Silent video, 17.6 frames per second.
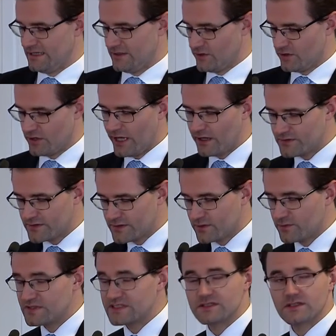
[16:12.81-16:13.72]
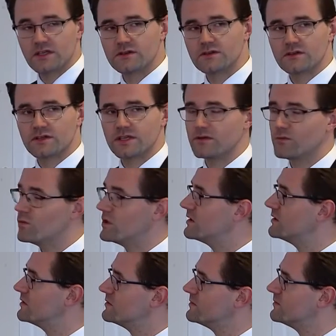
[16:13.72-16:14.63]
your outcome is not looking
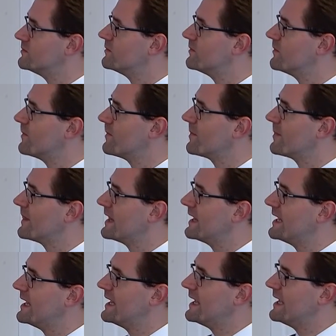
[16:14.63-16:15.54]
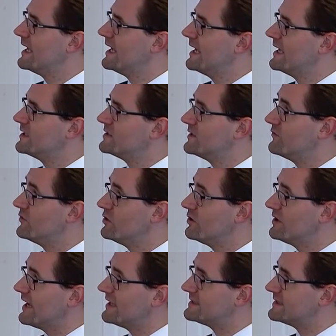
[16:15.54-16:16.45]
well. If
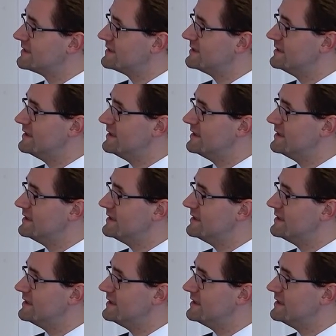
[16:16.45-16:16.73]
you look at